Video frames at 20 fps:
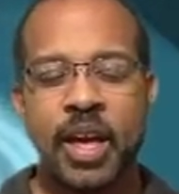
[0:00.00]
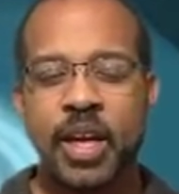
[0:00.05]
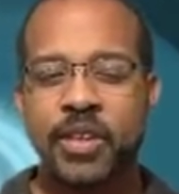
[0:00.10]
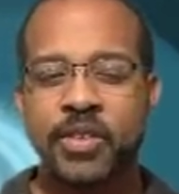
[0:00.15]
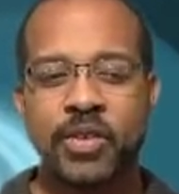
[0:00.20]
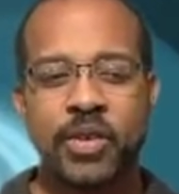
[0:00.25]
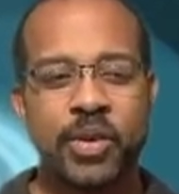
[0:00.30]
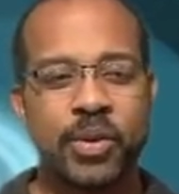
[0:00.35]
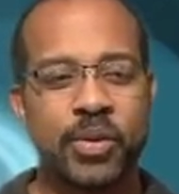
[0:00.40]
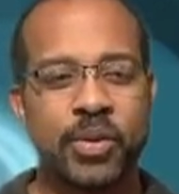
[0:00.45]

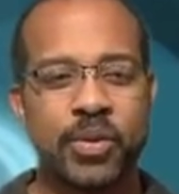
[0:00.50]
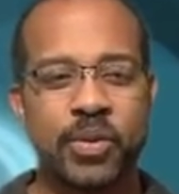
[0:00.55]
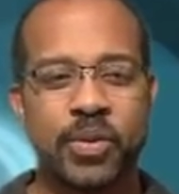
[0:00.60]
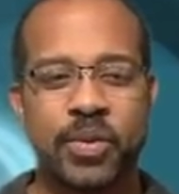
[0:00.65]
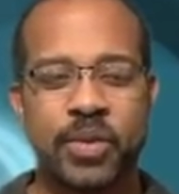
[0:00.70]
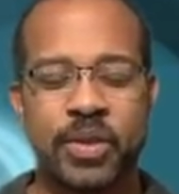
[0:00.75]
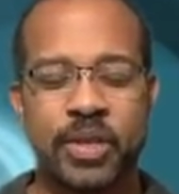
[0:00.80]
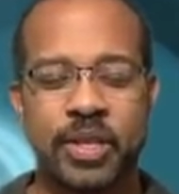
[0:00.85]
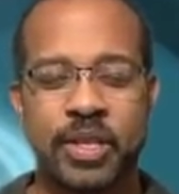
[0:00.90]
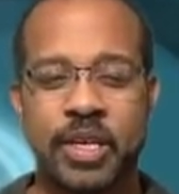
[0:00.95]
And so
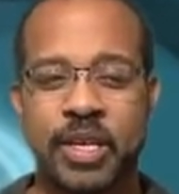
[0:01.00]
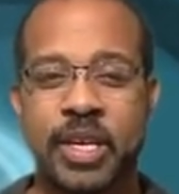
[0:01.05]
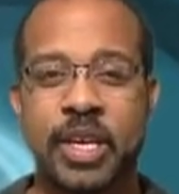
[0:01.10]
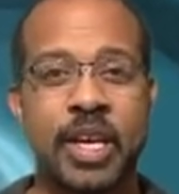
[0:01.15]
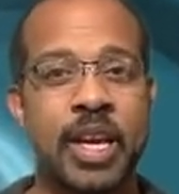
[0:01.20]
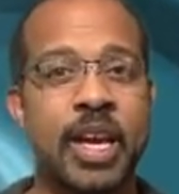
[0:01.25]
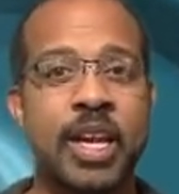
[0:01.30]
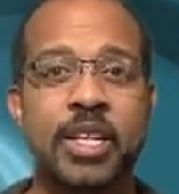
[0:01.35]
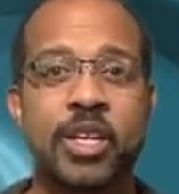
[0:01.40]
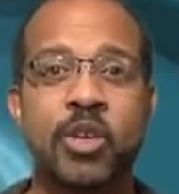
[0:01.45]
the
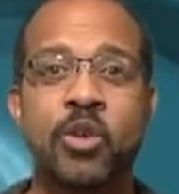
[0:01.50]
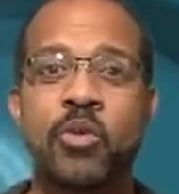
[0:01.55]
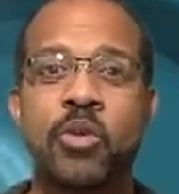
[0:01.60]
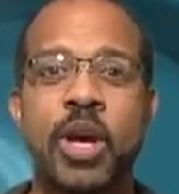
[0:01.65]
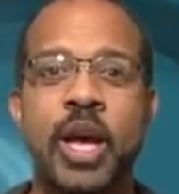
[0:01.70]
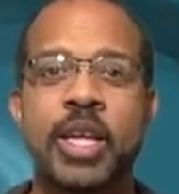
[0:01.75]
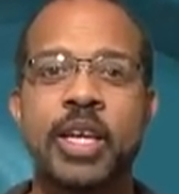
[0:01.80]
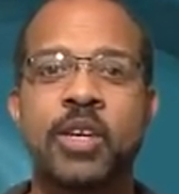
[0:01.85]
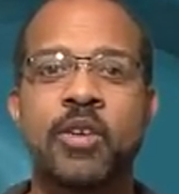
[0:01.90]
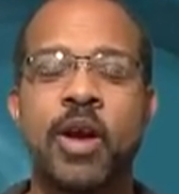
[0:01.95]
key to
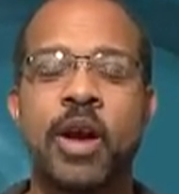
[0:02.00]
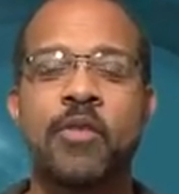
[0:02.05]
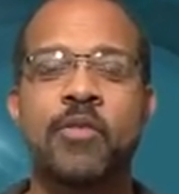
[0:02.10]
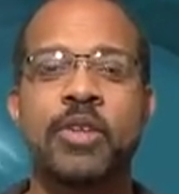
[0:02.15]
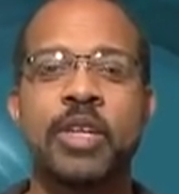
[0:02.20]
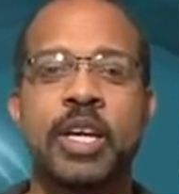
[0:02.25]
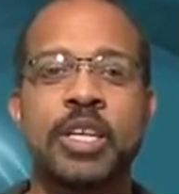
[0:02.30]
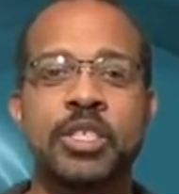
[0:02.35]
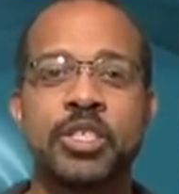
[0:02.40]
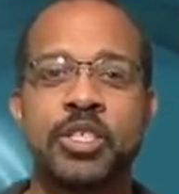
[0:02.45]
creating great
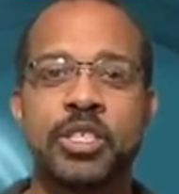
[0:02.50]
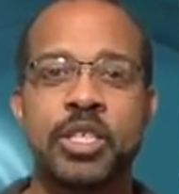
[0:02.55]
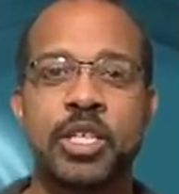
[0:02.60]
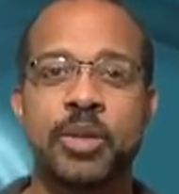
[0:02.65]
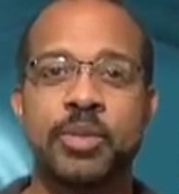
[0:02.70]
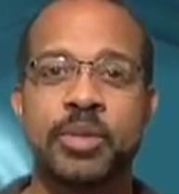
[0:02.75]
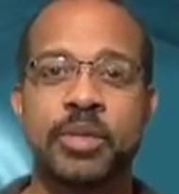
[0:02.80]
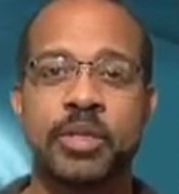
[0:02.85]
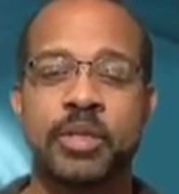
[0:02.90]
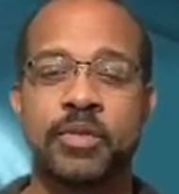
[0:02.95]

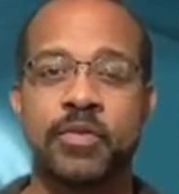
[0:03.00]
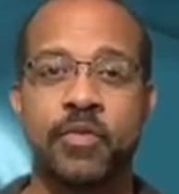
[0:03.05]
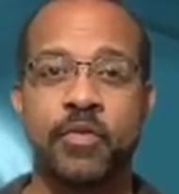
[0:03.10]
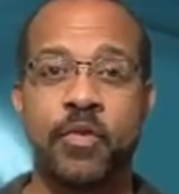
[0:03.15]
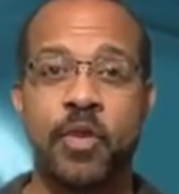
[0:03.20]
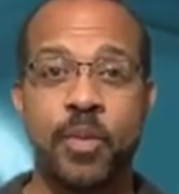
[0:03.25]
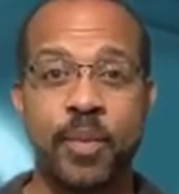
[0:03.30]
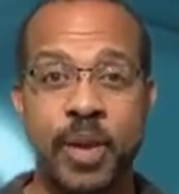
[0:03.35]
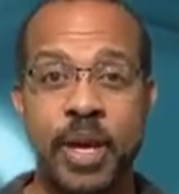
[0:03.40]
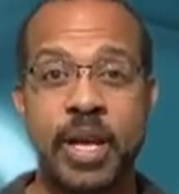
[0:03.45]
relationships
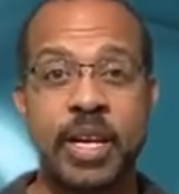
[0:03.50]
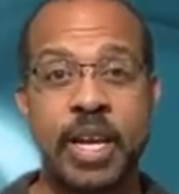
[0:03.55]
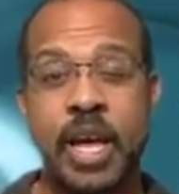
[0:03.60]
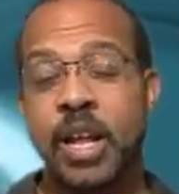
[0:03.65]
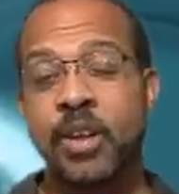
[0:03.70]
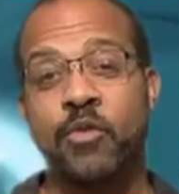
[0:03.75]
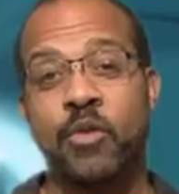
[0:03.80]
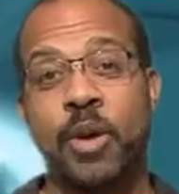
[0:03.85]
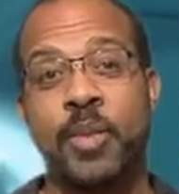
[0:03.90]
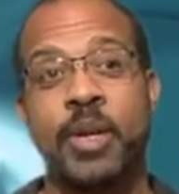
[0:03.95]
for men
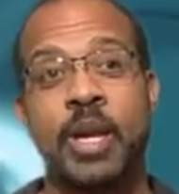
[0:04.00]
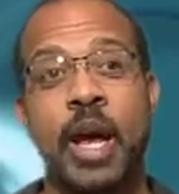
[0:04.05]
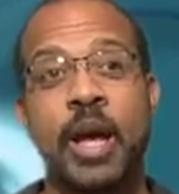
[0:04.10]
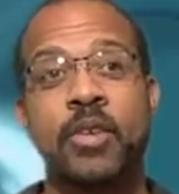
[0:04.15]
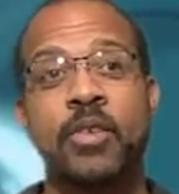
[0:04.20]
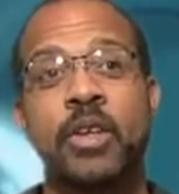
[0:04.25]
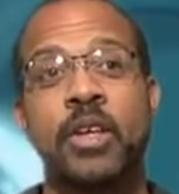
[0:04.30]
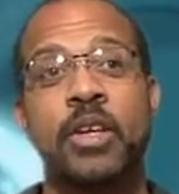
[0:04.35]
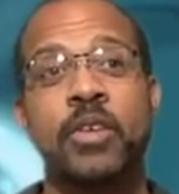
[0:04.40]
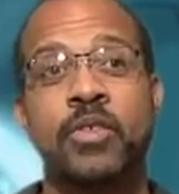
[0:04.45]
and women
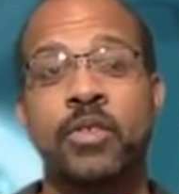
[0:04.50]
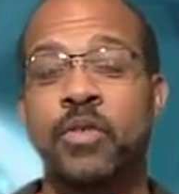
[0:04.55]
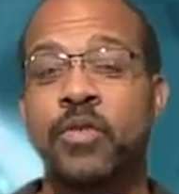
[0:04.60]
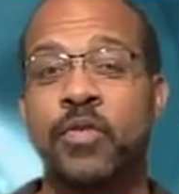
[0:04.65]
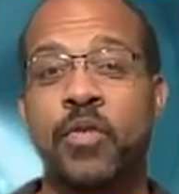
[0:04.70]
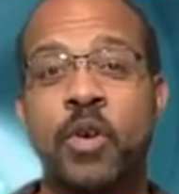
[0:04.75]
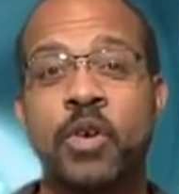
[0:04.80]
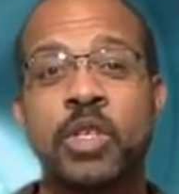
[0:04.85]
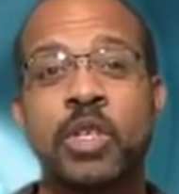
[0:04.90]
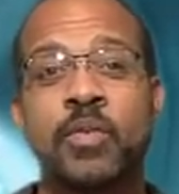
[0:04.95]
actually is to,
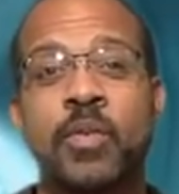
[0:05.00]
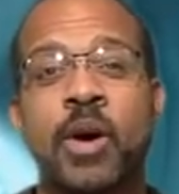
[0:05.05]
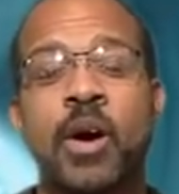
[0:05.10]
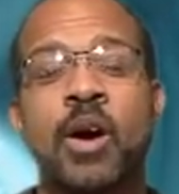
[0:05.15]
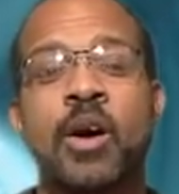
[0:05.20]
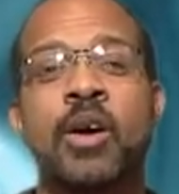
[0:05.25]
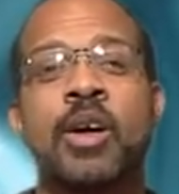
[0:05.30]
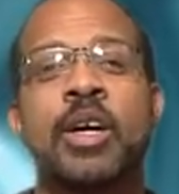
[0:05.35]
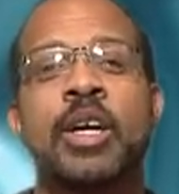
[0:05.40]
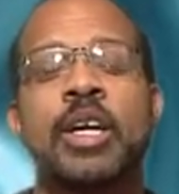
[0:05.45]
first of
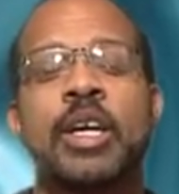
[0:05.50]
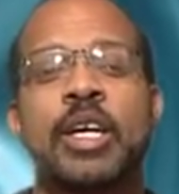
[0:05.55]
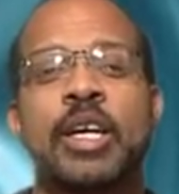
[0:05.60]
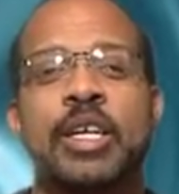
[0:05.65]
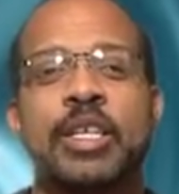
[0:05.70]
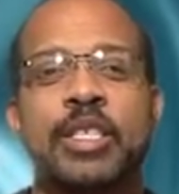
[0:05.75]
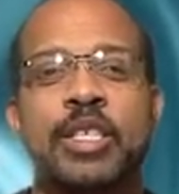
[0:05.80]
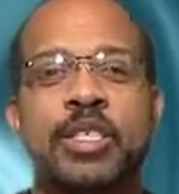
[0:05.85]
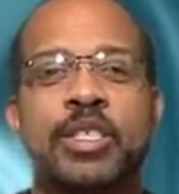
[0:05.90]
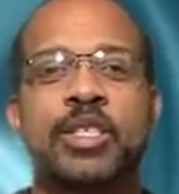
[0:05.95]
all,
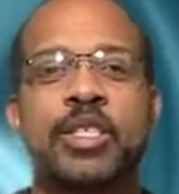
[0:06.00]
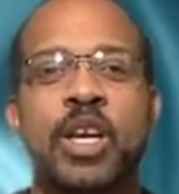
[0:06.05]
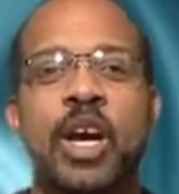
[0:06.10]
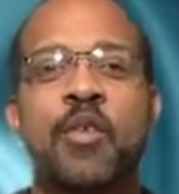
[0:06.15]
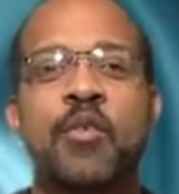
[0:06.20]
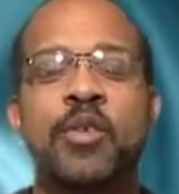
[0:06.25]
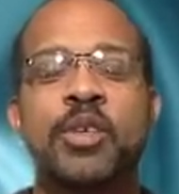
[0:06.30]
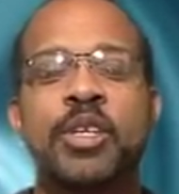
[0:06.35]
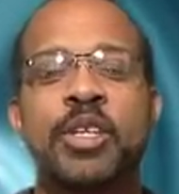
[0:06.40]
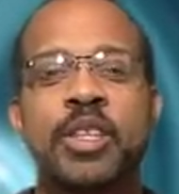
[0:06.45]

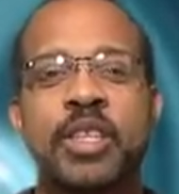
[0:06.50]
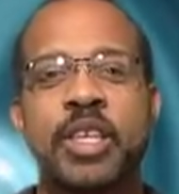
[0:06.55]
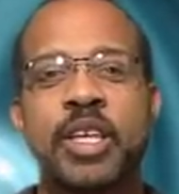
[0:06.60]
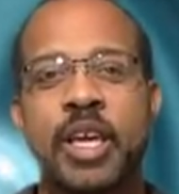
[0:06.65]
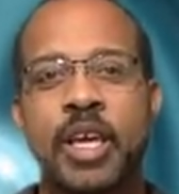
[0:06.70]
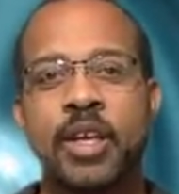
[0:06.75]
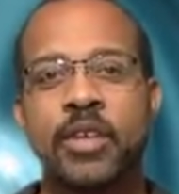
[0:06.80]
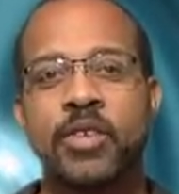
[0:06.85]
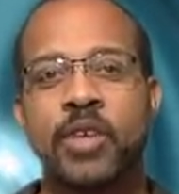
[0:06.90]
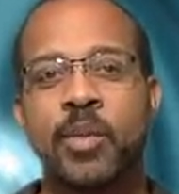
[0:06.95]
discover the
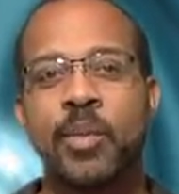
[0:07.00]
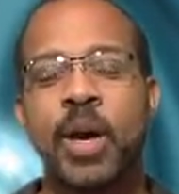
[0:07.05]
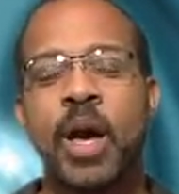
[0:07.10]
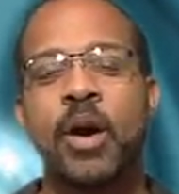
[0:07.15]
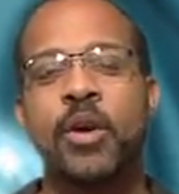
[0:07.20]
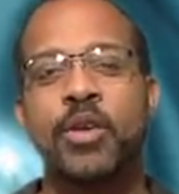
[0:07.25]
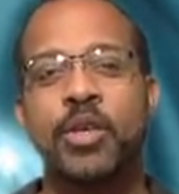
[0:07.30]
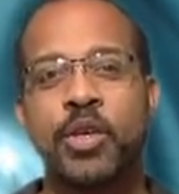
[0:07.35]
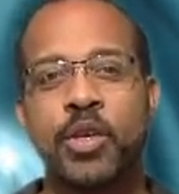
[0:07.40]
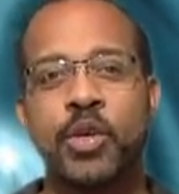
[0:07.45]
things
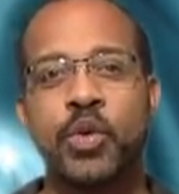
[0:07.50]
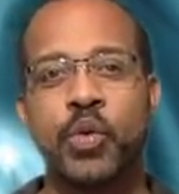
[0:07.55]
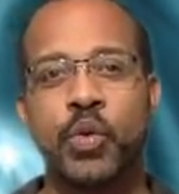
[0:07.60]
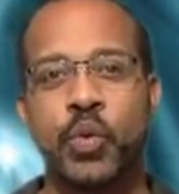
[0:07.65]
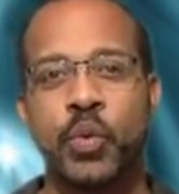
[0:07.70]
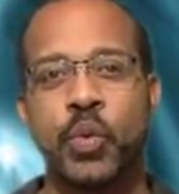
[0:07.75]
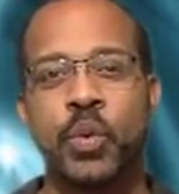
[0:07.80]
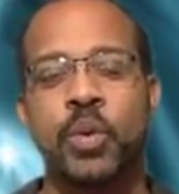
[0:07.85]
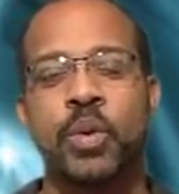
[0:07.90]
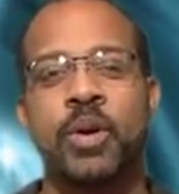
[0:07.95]
about
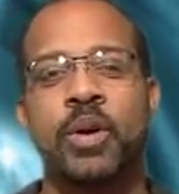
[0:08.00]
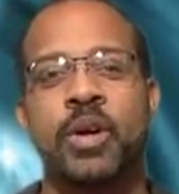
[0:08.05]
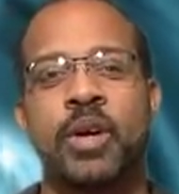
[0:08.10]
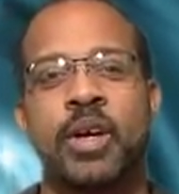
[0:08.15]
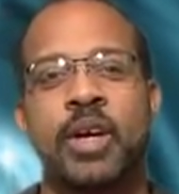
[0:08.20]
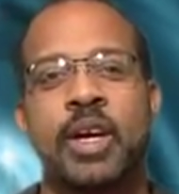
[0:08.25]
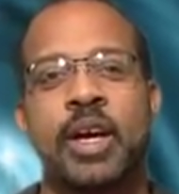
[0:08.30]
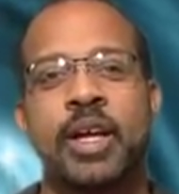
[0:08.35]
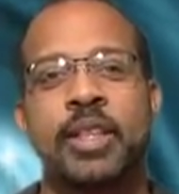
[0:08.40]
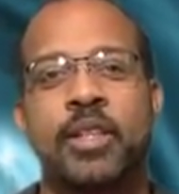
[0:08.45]
you
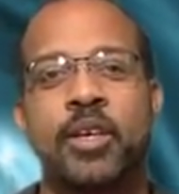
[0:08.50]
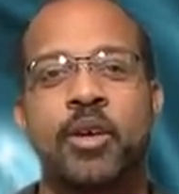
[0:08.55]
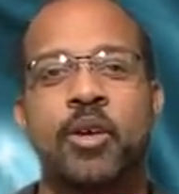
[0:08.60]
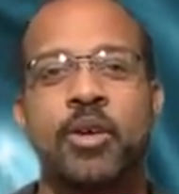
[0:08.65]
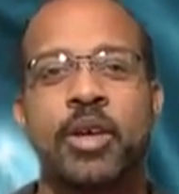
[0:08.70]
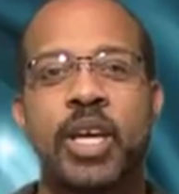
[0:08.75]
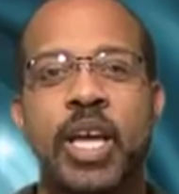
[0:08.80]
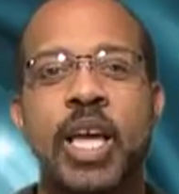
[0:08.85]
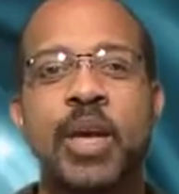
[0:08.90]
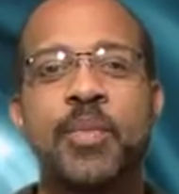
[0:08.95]
that
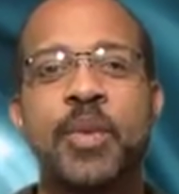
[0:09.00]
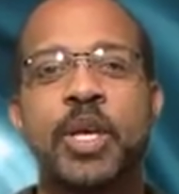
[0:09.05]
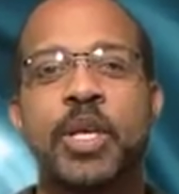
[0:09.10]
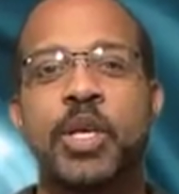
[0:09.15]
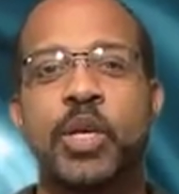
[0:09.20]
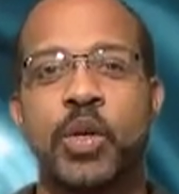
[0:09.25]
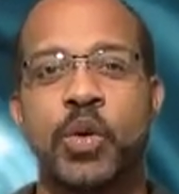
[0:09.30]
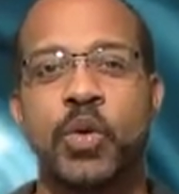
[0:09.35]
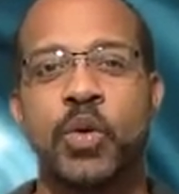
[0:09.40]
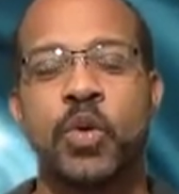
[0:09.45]
are keeping
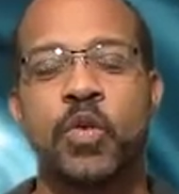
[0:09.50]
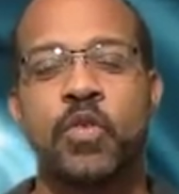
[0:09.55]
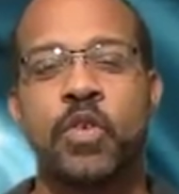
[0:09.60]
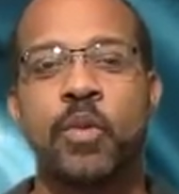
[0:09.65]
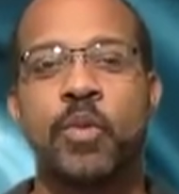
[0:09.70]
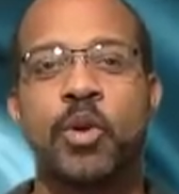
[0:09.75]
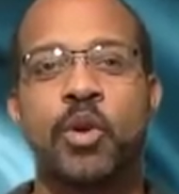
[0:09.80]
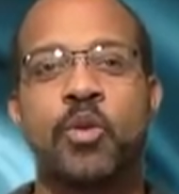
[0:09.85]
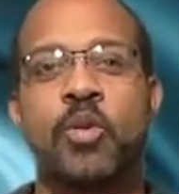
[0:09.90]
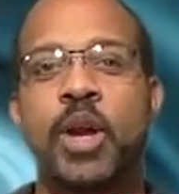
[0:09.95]
you
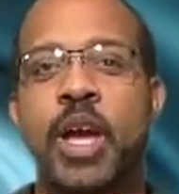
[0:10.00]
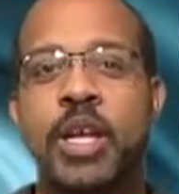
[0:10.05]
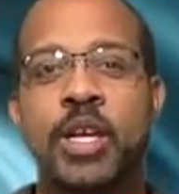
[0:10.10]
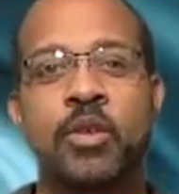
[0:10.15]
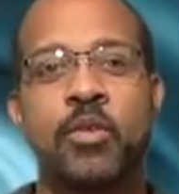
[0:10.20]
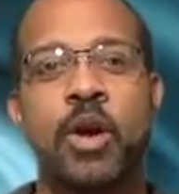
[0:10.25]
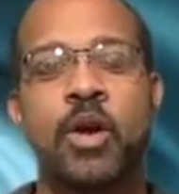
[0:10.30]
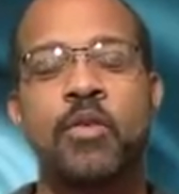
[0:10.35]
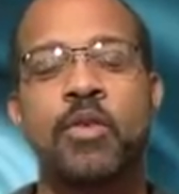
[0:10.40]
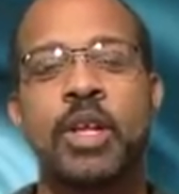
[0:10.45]
from
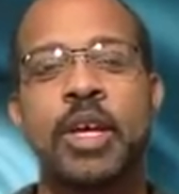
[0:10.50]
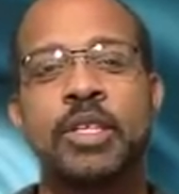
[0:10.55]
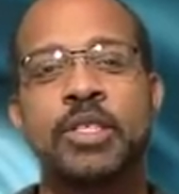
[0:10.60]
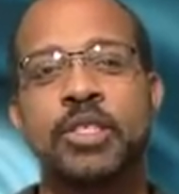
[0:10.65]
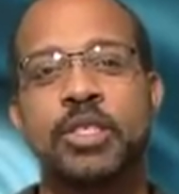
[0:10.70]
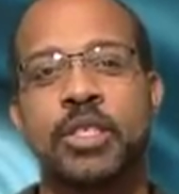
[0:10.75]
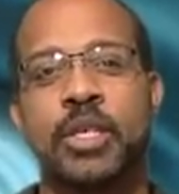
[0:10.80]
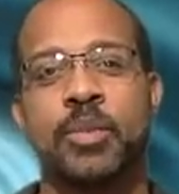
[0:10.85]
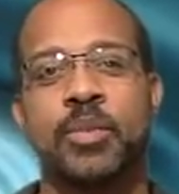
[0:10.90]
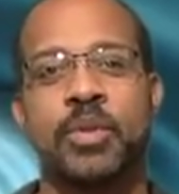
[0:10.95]
creating great
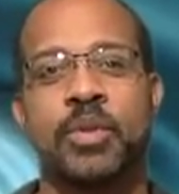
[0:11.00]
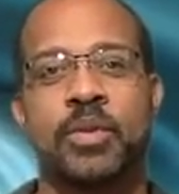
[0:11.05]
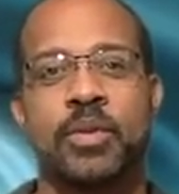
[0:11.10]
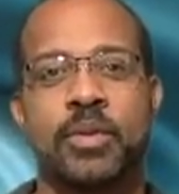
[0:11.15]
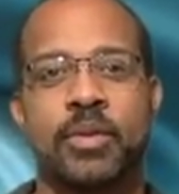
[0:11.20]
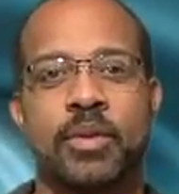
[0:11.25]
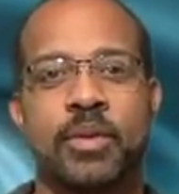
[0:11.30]
relationships.